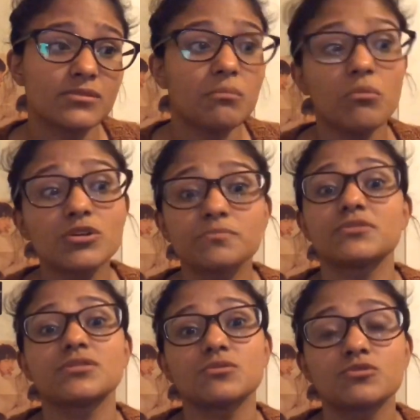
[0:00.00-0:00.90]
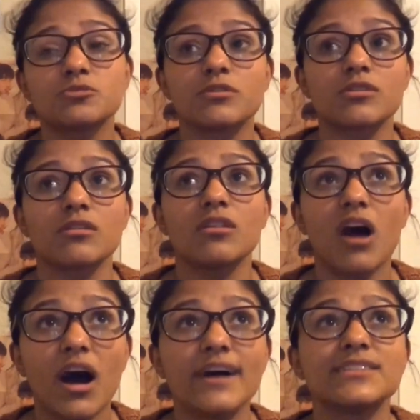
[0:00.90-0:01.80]
The most person who spoke a
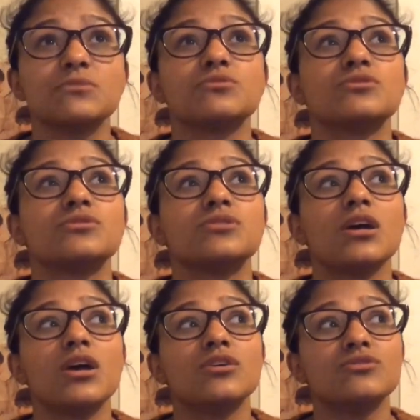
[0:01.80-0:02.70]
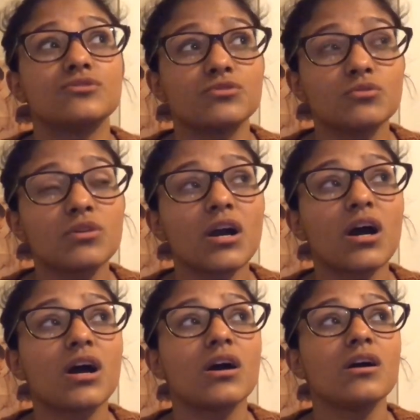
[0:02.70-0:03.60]
lot, it was
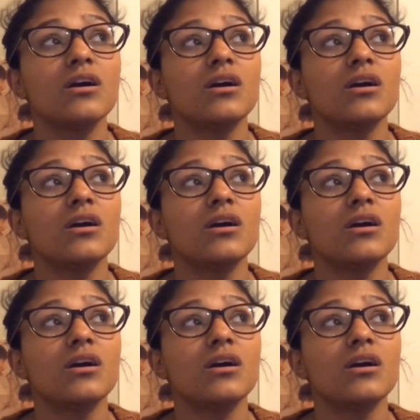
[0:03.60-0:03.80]
Suga,